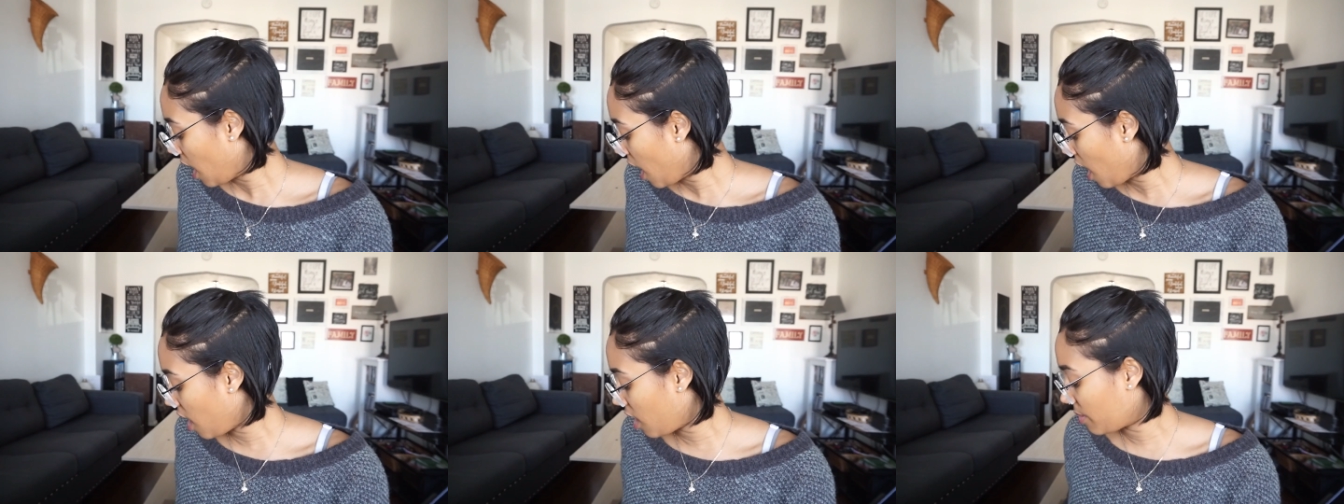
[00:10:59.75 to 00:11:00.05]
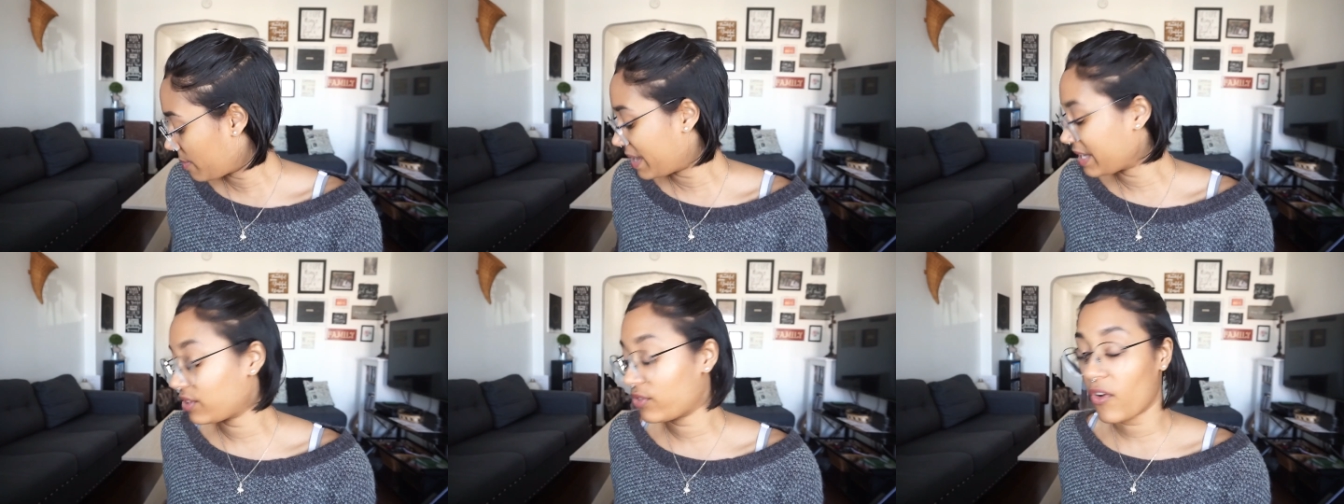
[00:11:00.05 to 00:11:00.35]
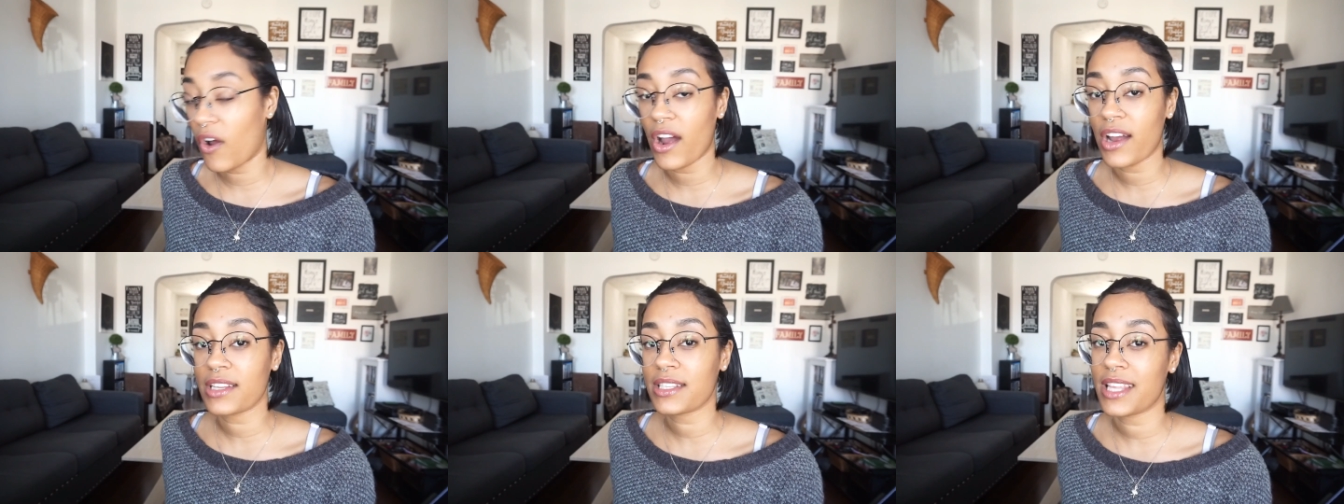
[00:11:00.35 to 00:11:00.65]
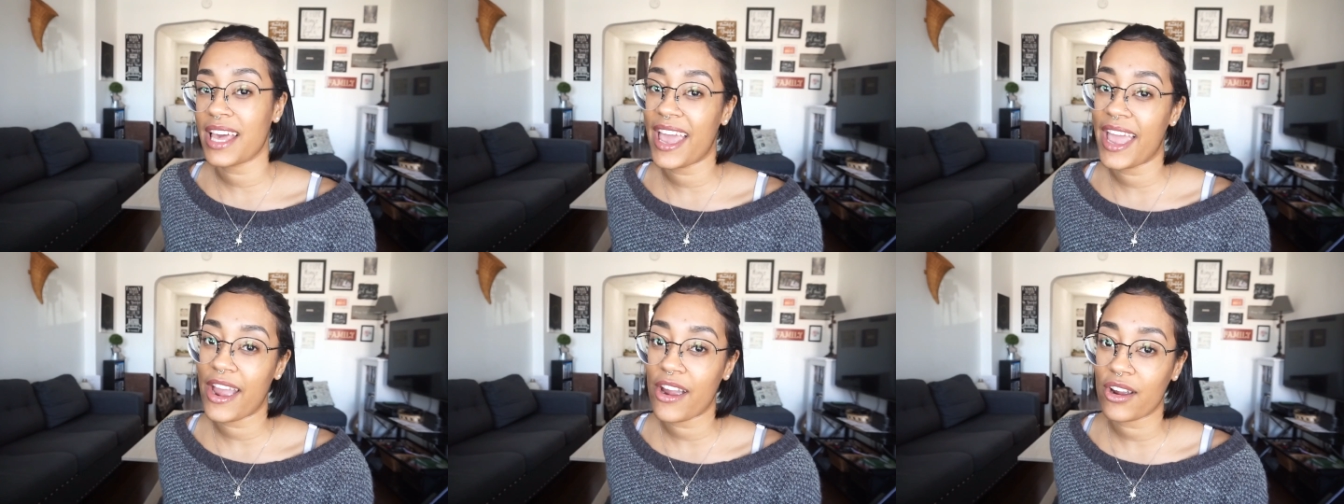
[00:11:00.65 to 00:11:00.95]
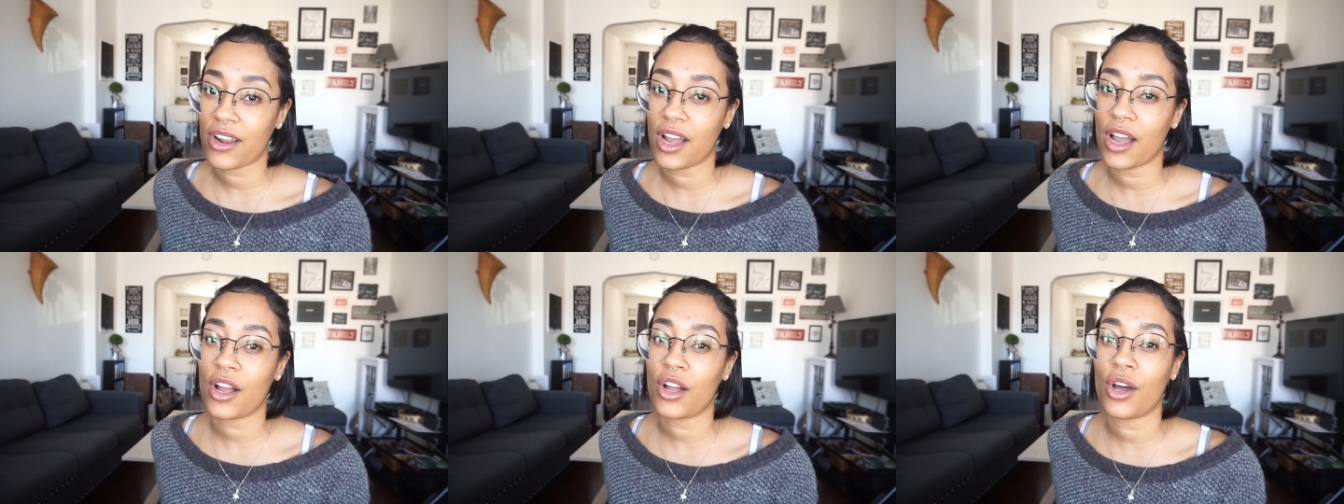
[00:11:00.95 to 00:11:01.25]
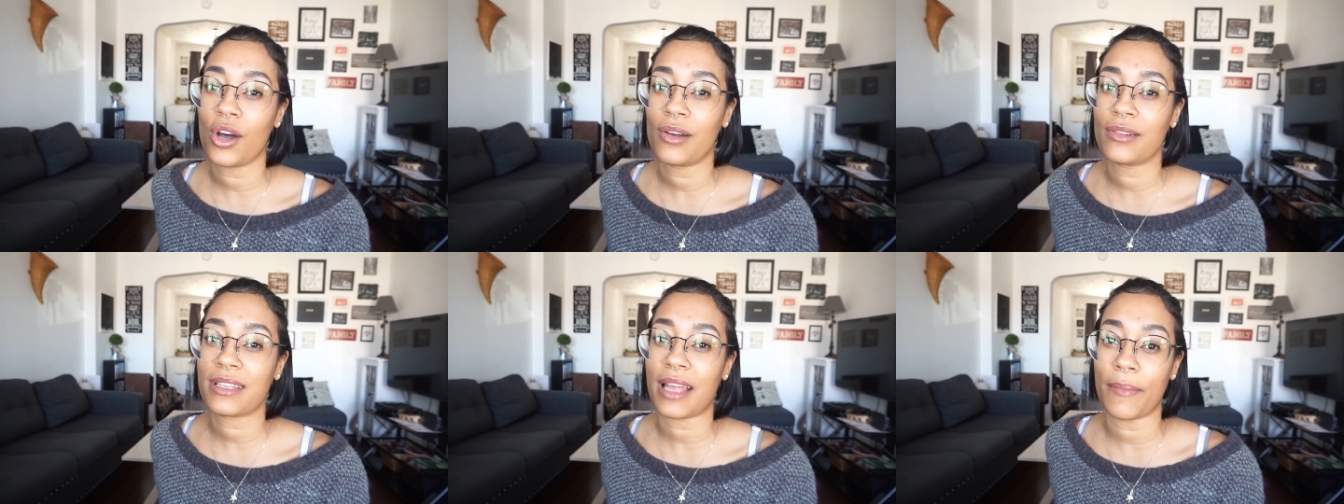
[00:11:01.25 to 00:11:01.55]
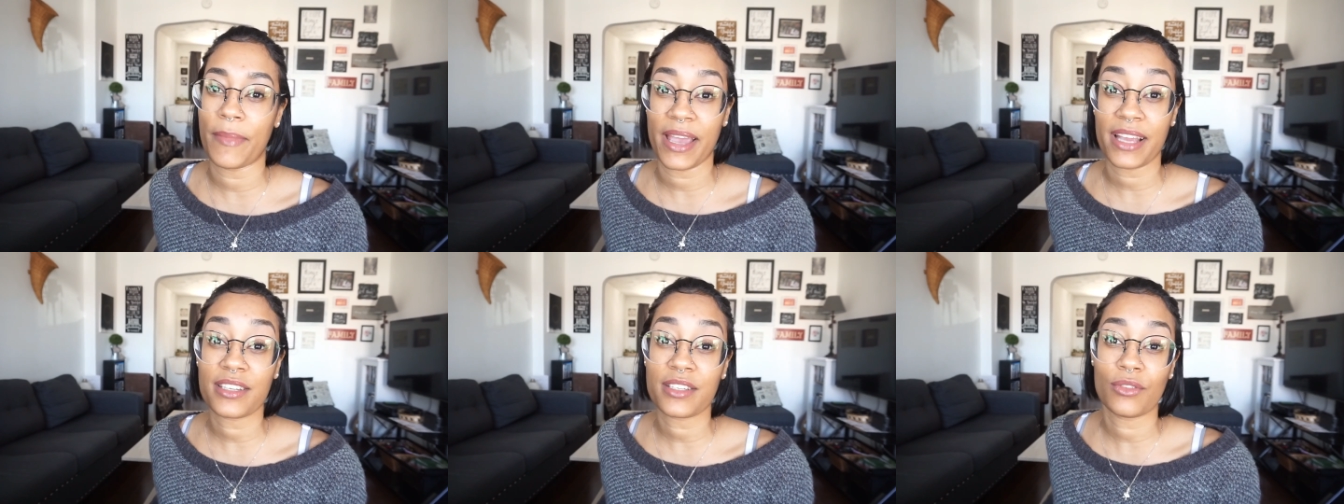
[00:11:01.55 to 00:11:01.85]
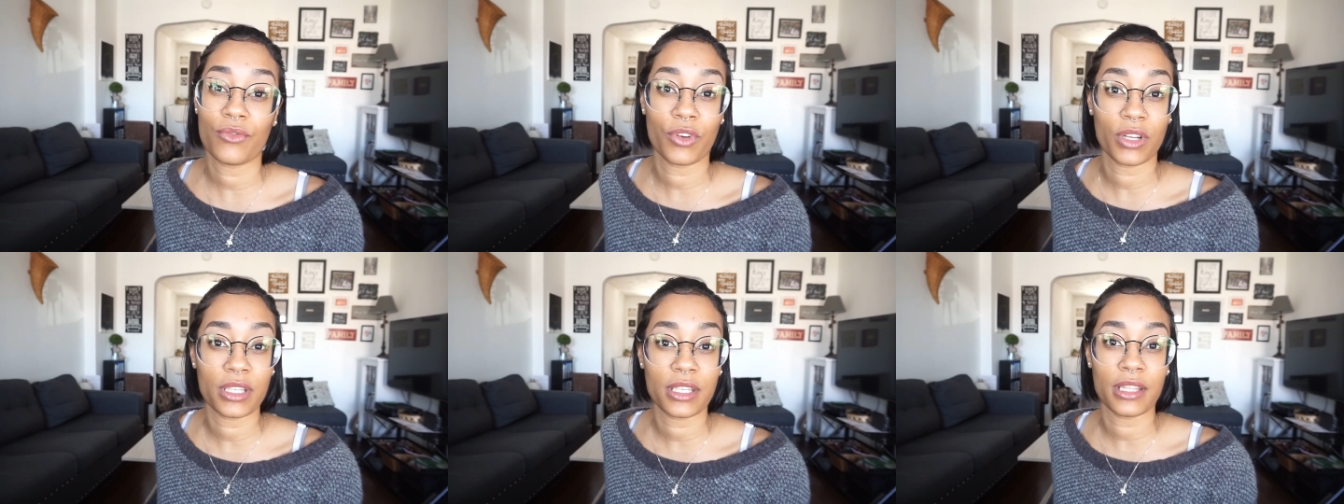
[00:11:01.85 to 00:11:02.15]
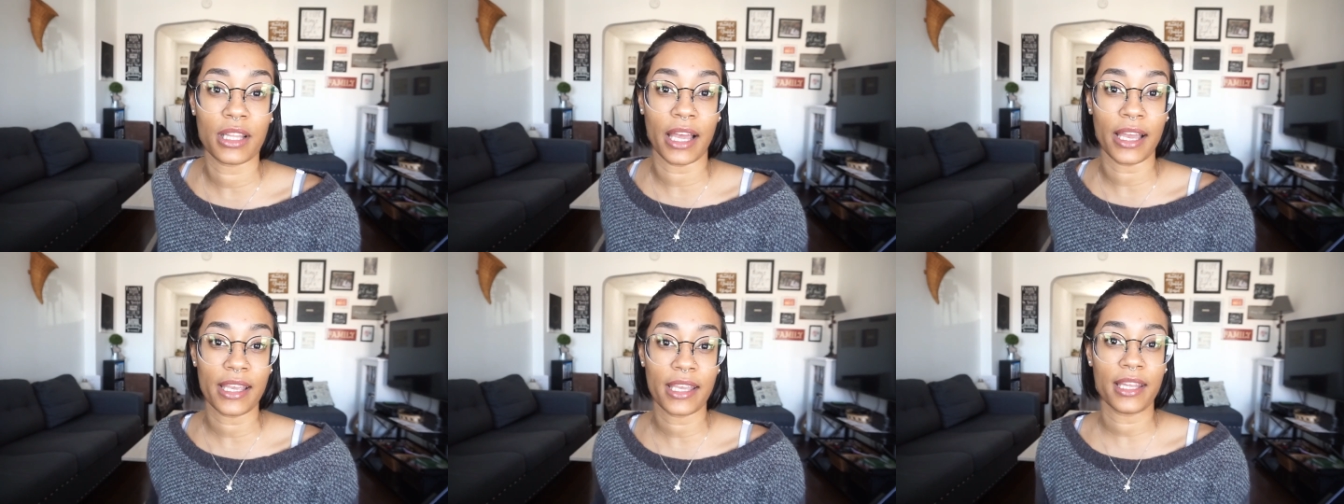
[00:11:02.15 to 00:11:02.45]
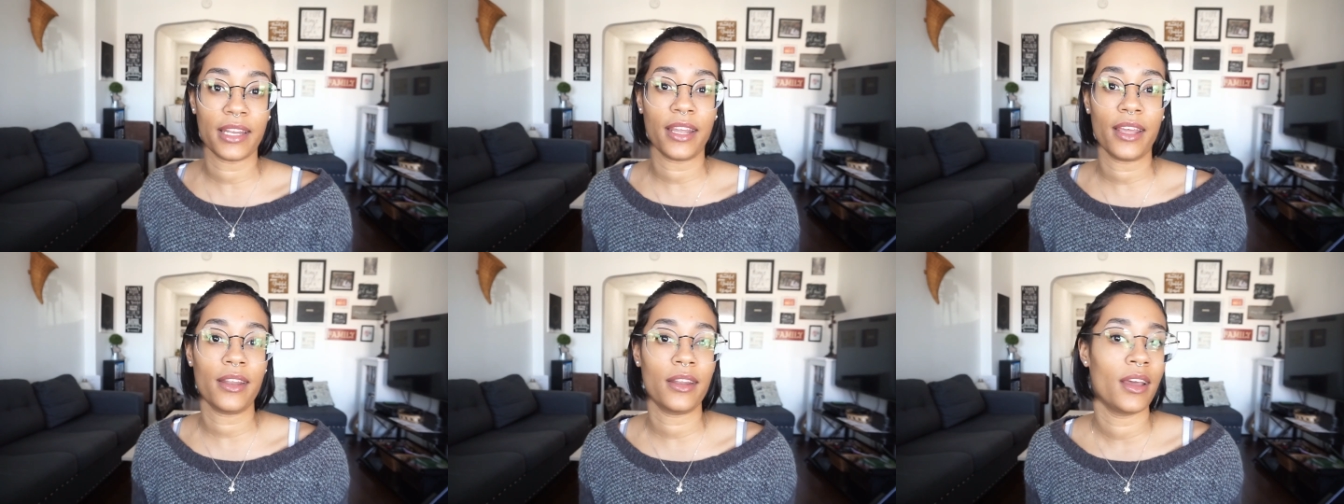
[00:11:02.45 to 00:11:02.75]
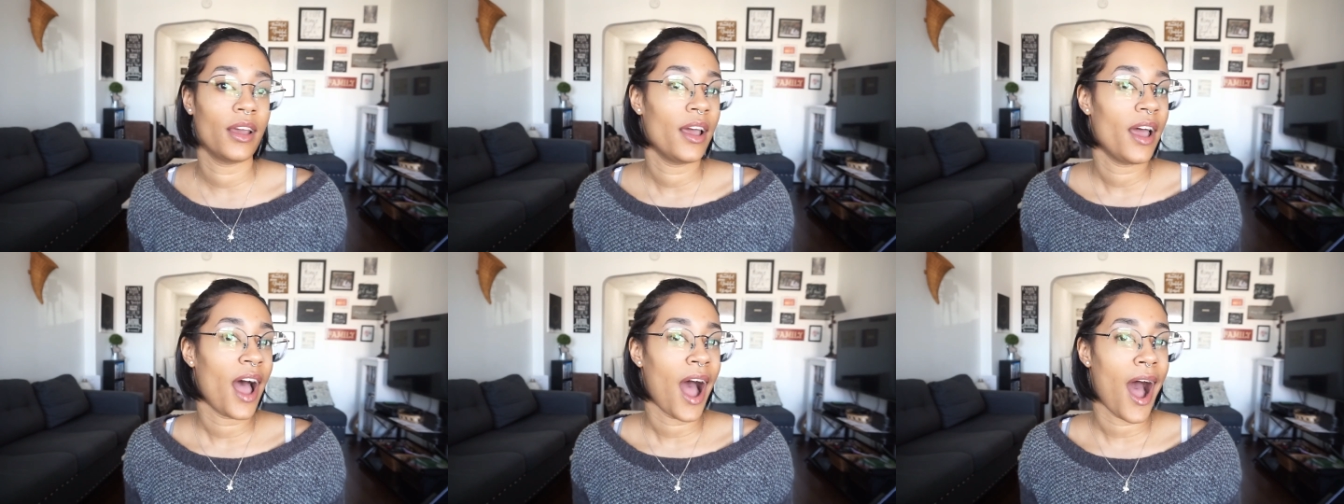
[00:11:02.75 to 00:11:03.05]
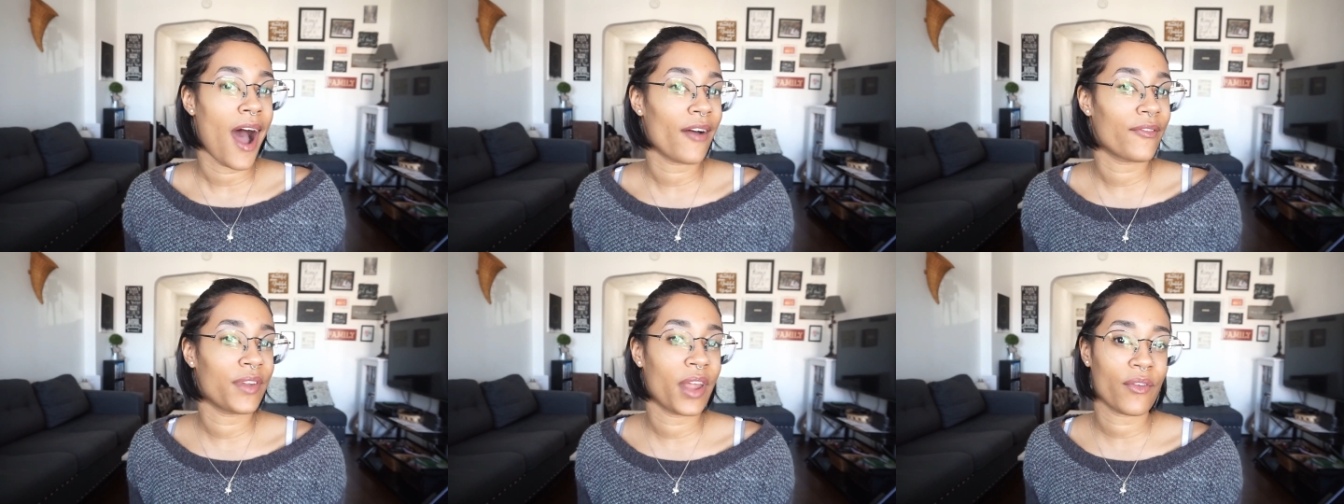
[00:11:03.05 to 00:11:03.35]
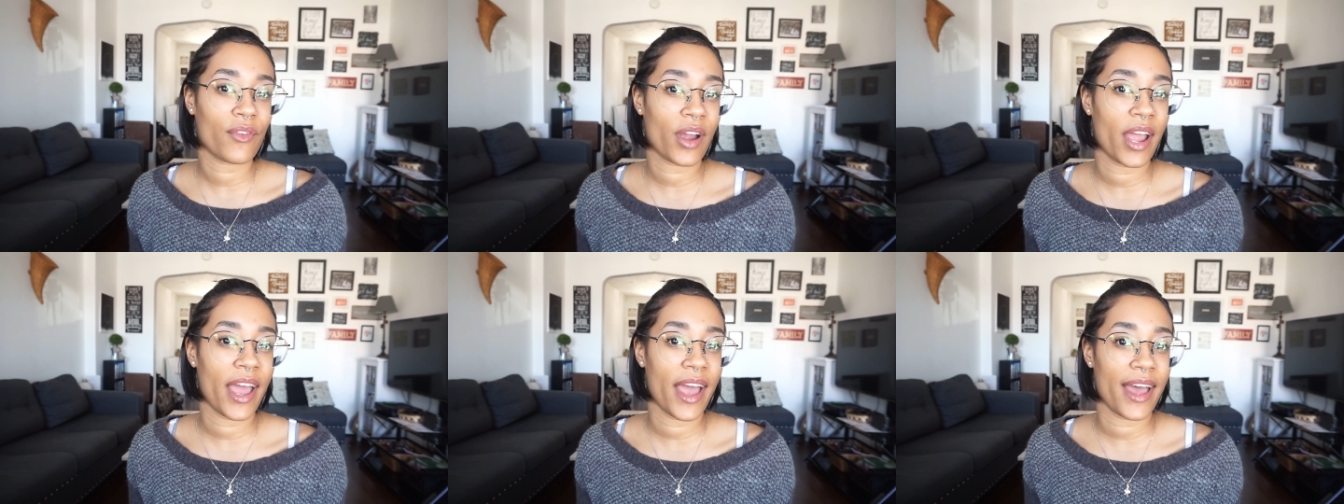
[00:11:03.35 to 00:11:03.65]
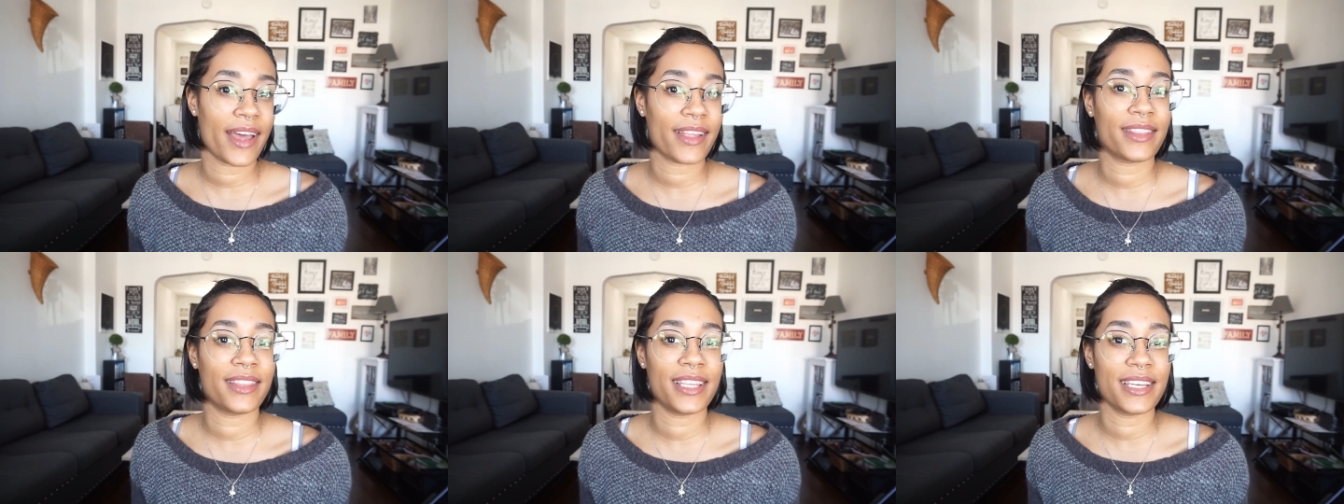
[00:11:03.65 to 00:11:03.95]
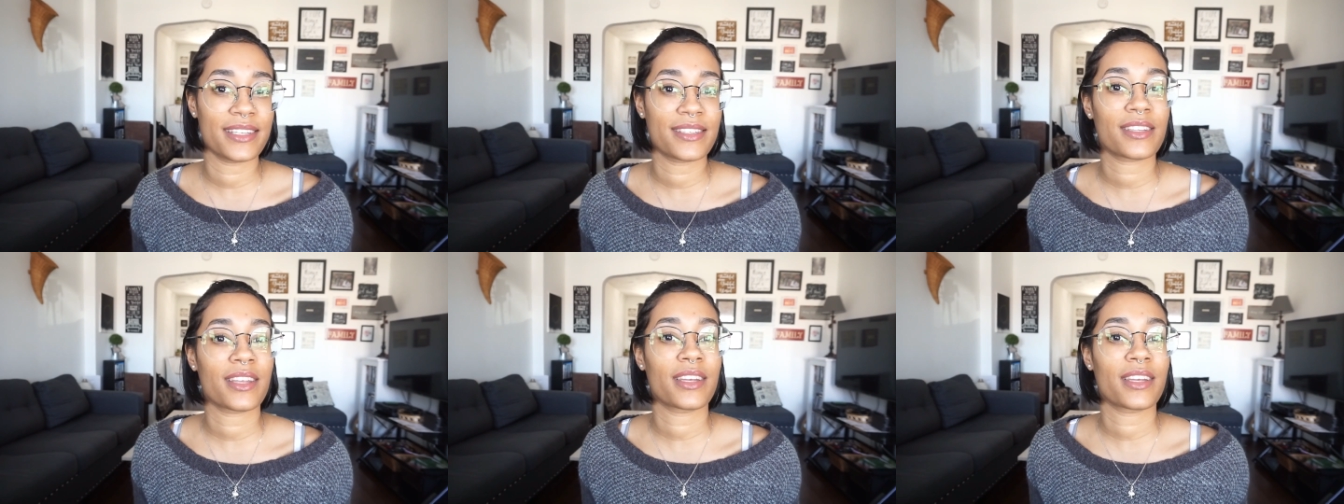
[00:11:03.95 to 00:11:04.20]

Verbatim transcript: Um, as far as the haircut goes, I'm actually really liking it. I've never had this